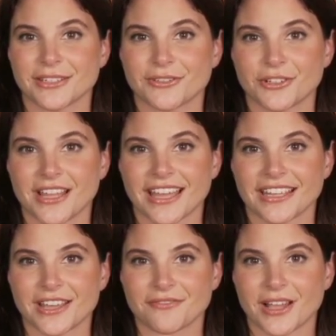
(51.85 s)
You can
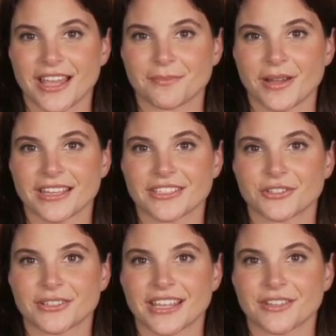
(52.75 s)
identify it by its
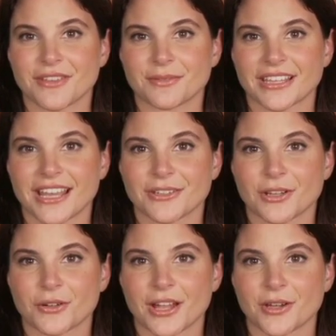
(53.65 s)
unique VPN
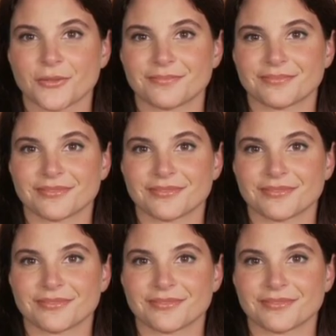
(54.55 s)
logo.